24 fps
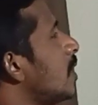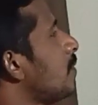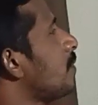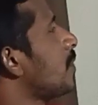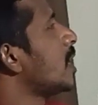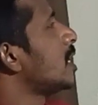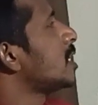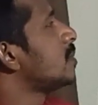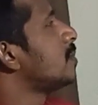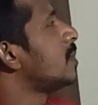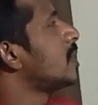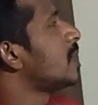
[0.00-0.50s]

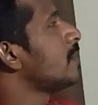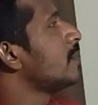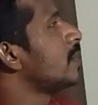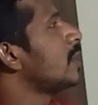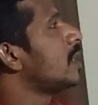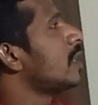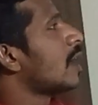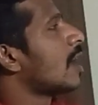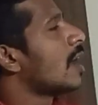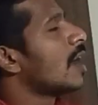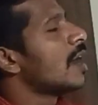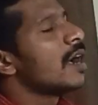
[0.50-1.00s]
difference
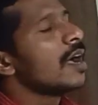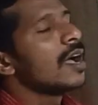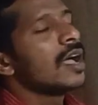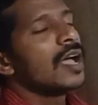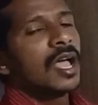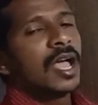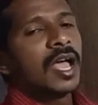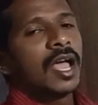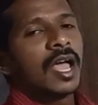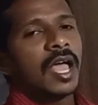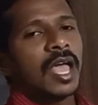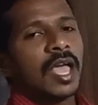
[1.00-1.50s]
between the
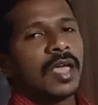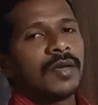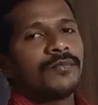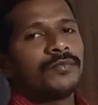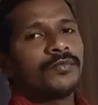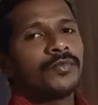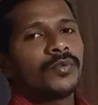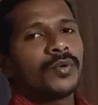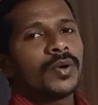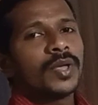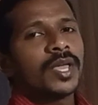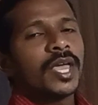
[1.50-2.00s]

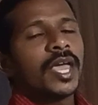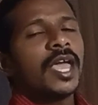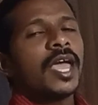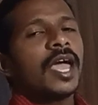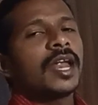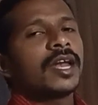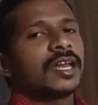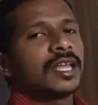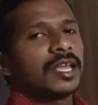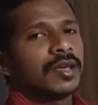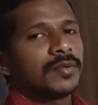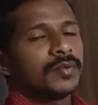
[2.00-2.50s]
MOA
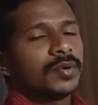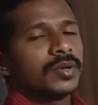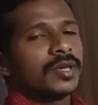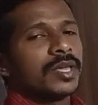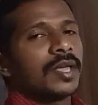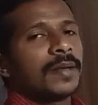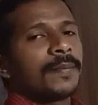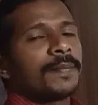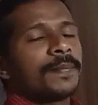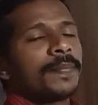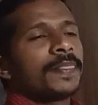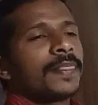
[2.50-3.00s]
and
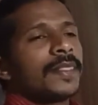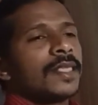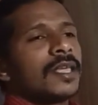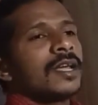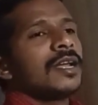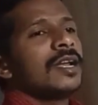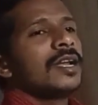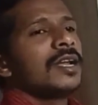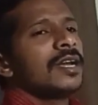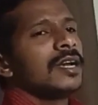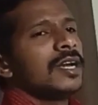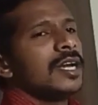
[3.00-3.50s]
AOA.
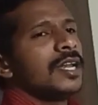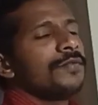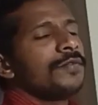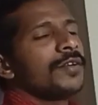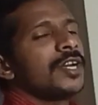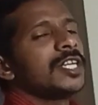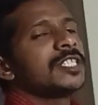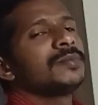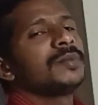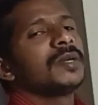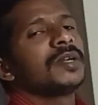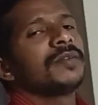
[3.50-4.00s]

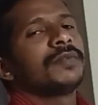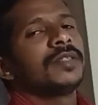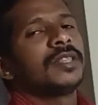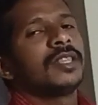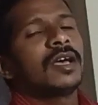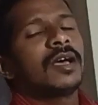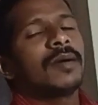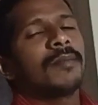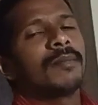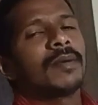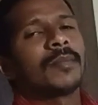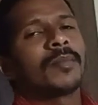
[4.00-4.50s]
Difference between
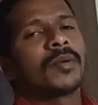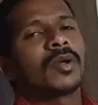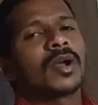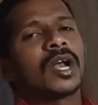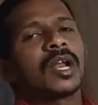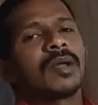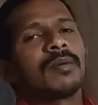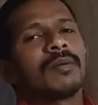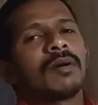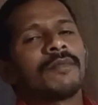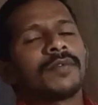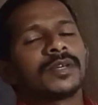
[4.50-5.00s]
the
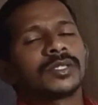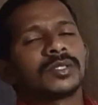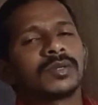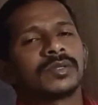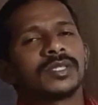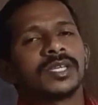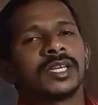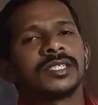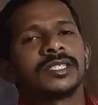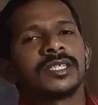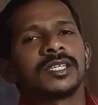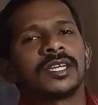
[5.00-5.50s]
Memorandum of
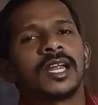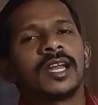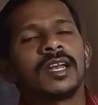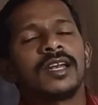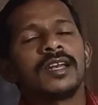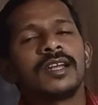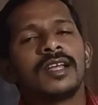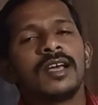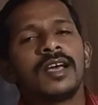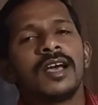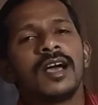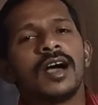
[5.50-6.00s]
Association
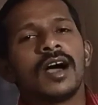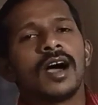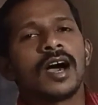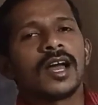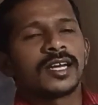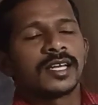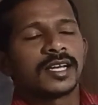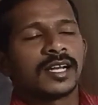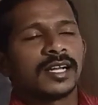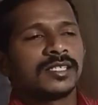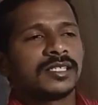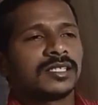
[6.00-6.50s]
and
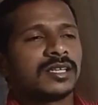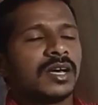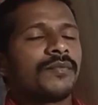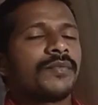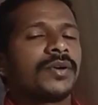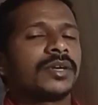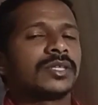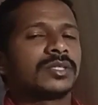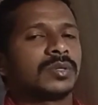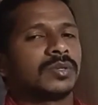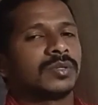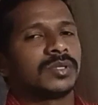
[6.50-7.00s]
Articles
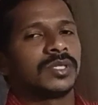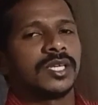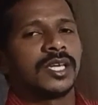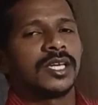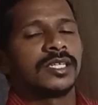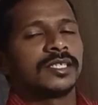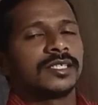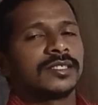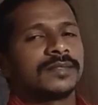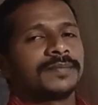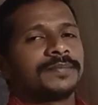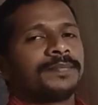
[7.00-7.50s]
of
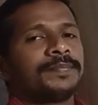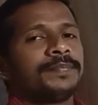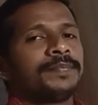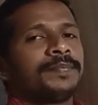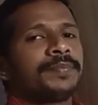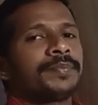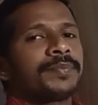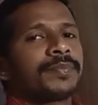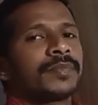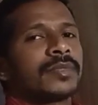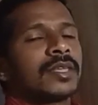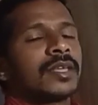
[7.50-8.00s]
Association.
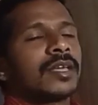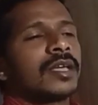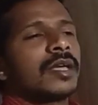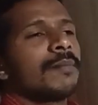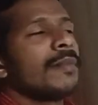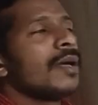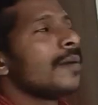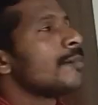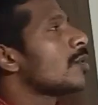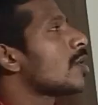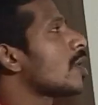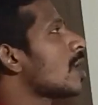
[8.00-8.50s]

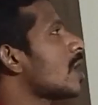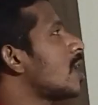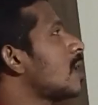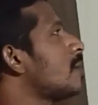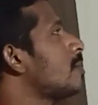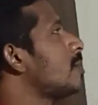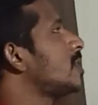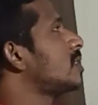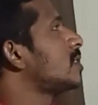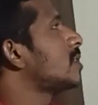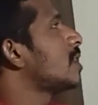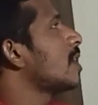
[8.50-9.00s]

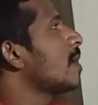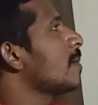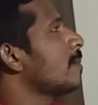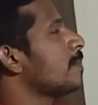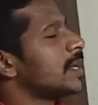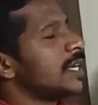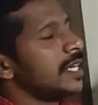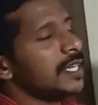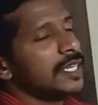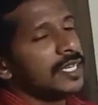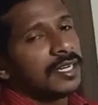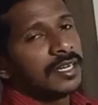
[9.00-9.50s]
Memorandum is a
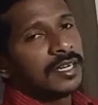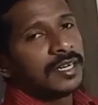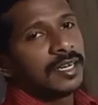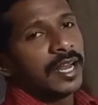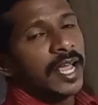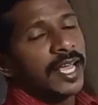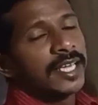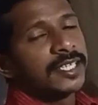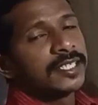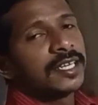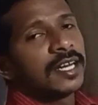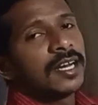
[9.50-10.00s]

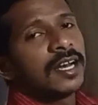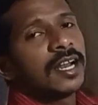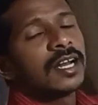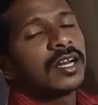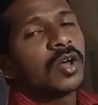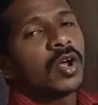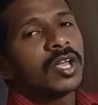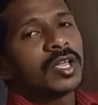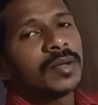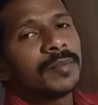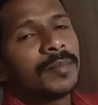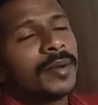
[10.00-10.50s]

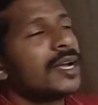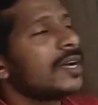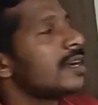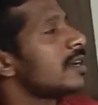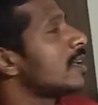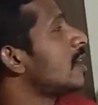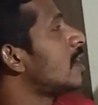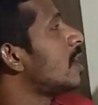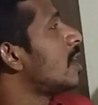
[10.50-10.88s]
external document,